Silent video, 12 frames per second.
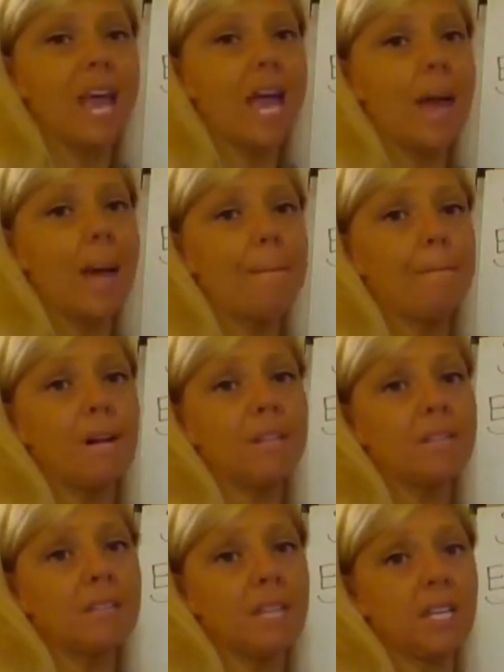that m
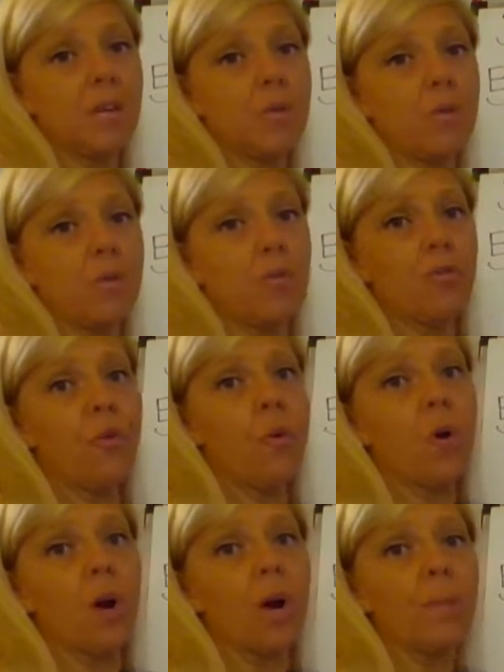must equal
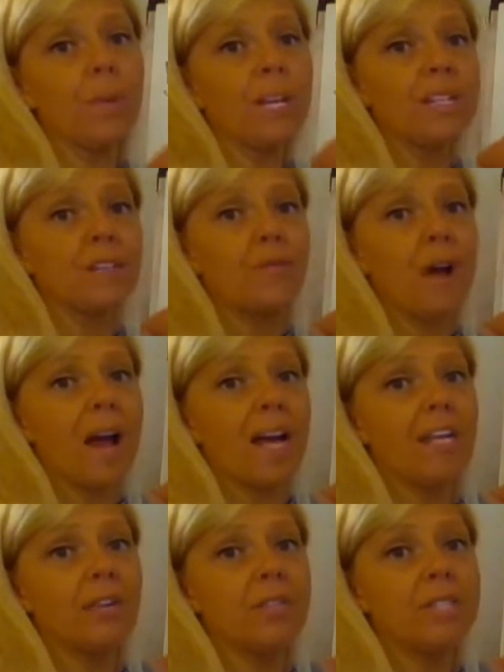4, because if I
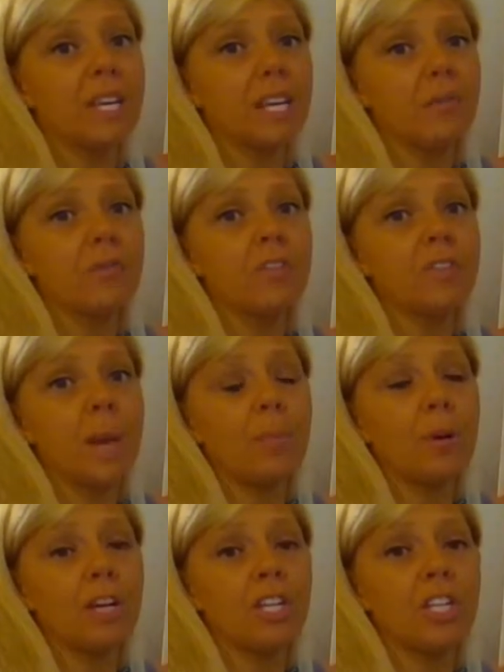use the inverse
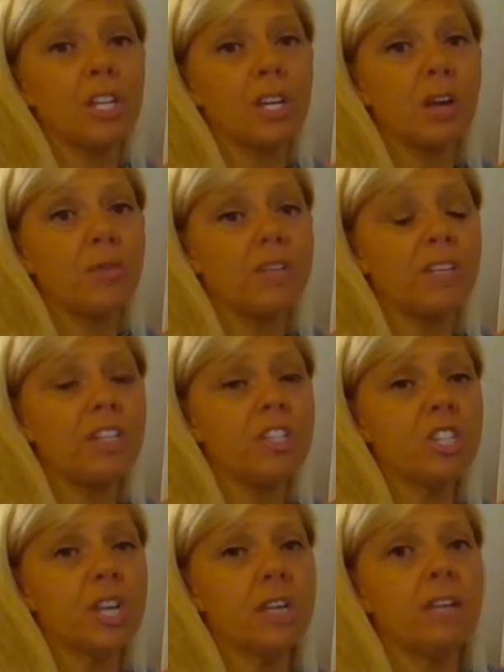operation of
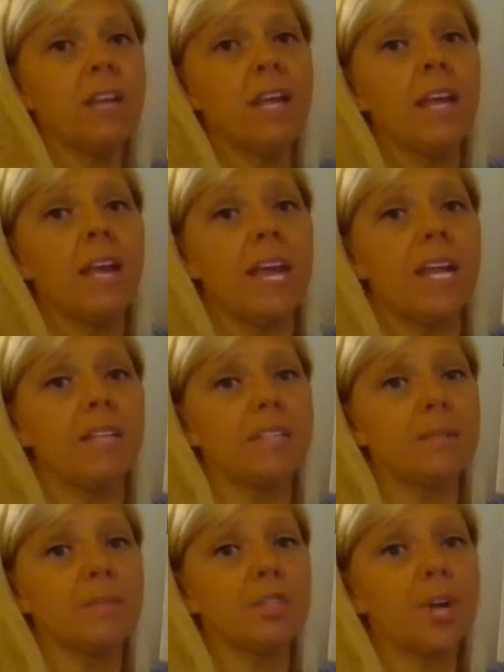addition and
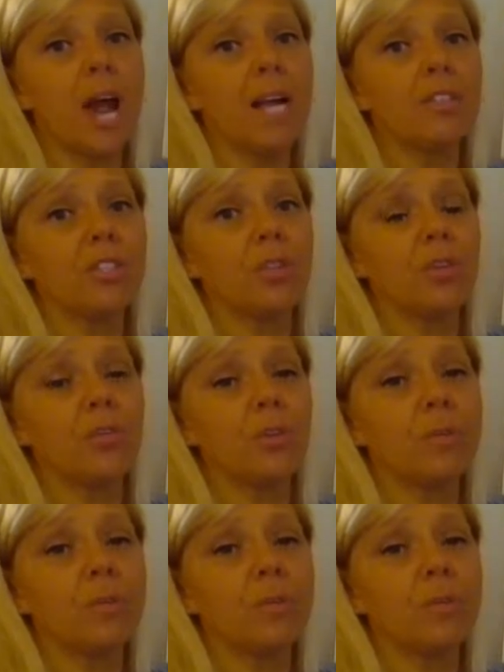subtract 2